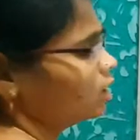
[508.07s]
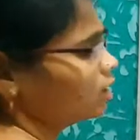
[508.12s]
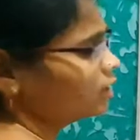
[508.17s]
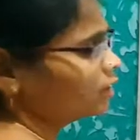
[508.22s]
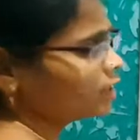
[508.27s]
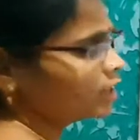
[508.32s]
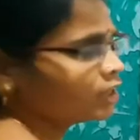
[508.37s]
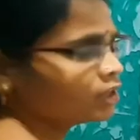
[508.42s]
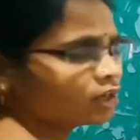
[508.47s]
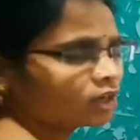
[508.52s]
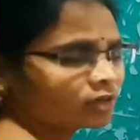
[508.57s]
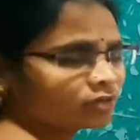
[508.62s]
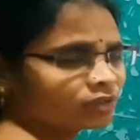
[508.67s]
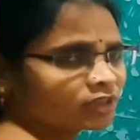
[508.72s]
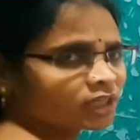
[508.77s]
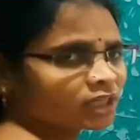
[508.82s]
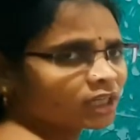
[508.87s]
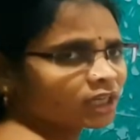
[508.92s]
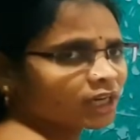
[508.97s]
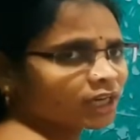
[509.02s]
rate of
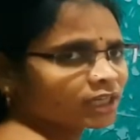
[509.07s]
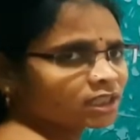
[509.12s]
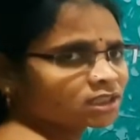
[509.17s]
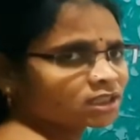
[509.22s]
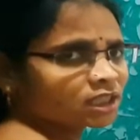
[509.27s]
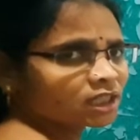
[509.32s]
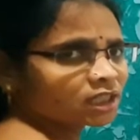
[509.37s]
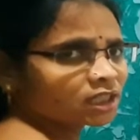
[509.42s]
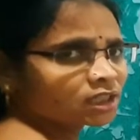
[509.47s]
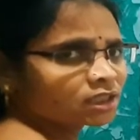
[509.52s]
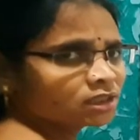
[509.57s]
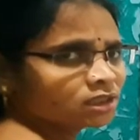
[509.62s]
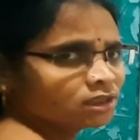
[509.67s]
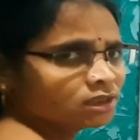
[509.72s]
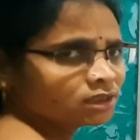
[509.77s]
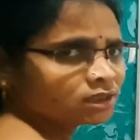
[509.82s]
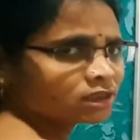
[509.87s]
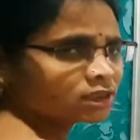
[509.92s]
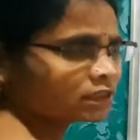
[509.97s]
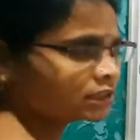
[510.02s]
the reaction
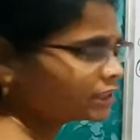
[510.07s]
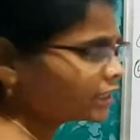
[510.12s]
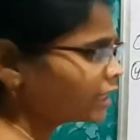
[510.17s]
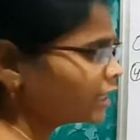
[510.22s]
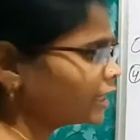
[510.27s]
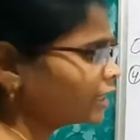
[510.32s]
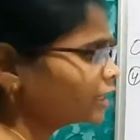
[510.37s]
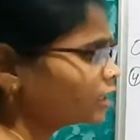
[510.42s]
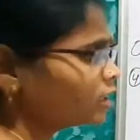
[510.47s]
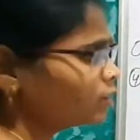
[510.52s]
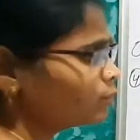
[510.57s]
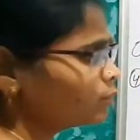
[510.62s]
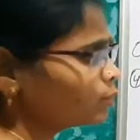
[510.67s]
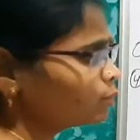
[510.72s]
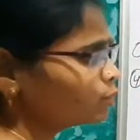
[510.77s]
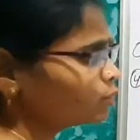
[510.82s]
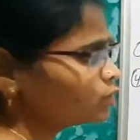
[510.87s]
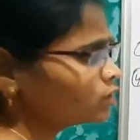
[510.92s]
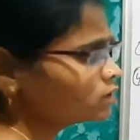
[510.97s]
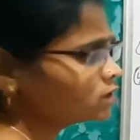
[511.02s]
is directly
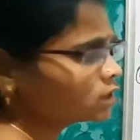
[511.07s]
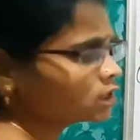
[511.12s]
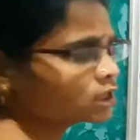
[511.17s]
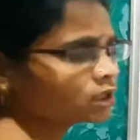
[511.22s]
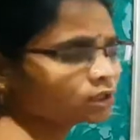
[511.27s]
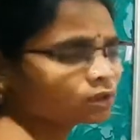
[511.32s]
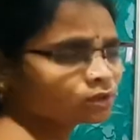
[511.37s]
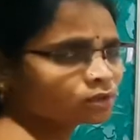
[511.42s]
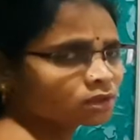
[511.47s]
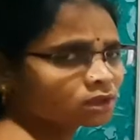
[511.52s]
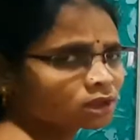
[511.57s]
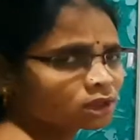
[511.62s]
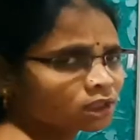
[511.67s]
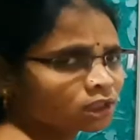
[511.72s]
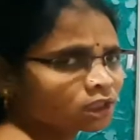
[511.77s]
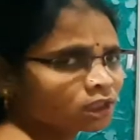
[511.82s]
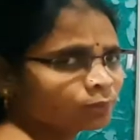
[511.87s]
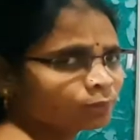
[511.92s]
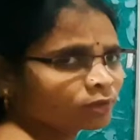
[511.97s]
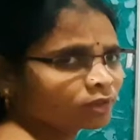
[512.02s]
proportional to
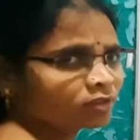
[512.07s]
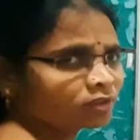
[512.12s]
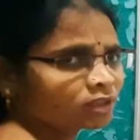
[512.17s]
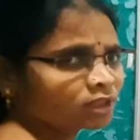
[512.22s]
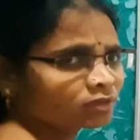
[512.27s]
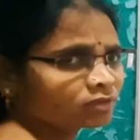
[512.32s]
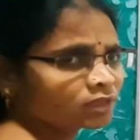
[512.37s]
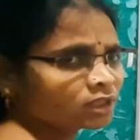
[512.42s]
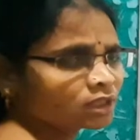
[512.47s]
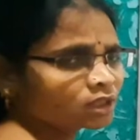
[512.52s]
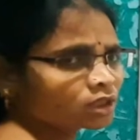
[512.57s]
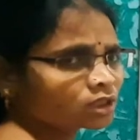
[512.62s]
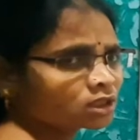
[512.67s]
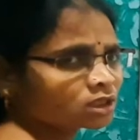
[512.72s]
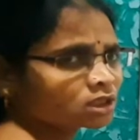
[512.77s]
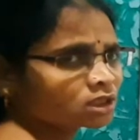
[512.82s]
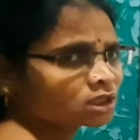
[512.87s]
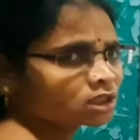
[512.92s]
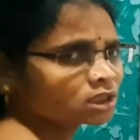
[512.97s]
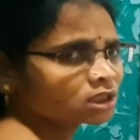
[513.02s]
third power of the
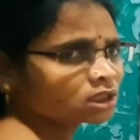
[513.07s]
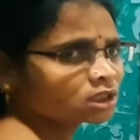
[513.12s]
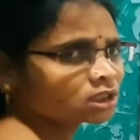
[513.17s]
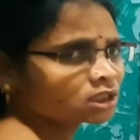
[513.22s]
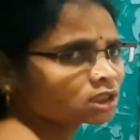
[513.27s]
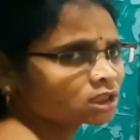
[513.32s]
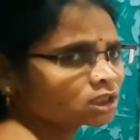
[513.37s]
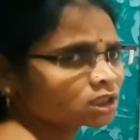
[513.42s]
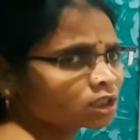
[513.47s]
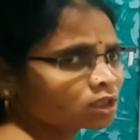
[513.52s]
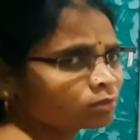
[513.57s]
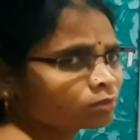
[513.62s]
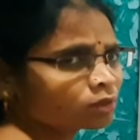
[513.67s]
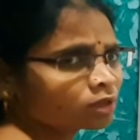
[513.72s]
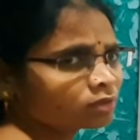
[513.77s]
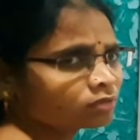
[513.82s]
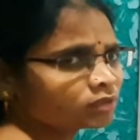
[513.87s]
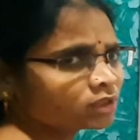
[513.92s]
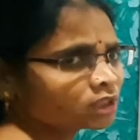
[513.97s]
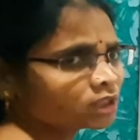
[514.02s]
concentration term
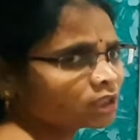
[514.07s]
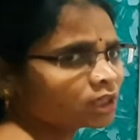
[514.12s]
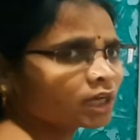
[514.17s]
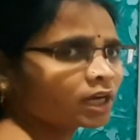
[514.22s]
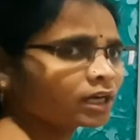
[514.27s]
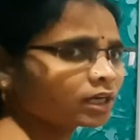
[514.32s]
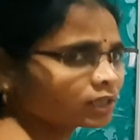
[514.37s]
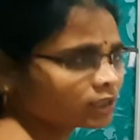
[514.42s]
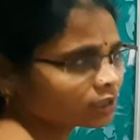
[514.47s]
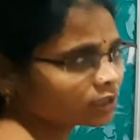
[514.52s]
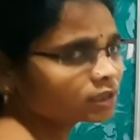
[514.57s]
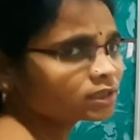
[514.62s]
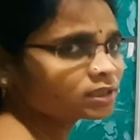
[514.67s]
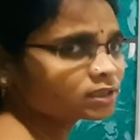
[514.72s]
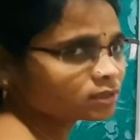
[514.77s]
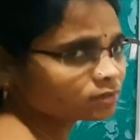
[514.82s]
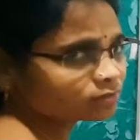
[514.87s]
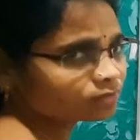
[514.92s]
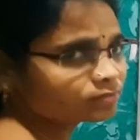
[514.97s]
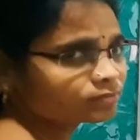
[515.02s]
of the
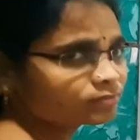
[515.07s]
reactants.